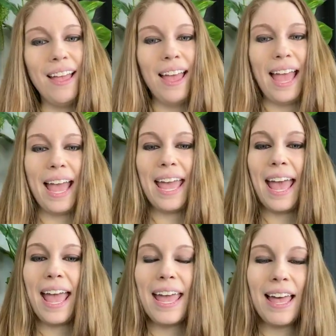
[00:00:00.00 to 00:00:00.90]
Hey,
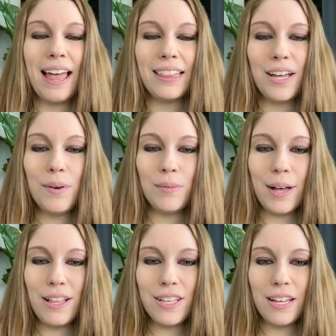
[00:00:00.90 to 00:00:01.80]
hey, hello and
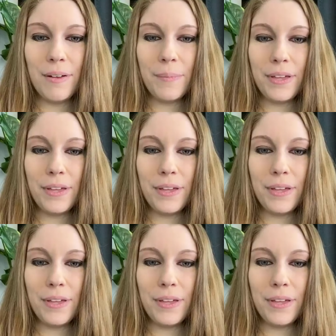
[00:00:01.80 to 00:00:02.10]
welcome.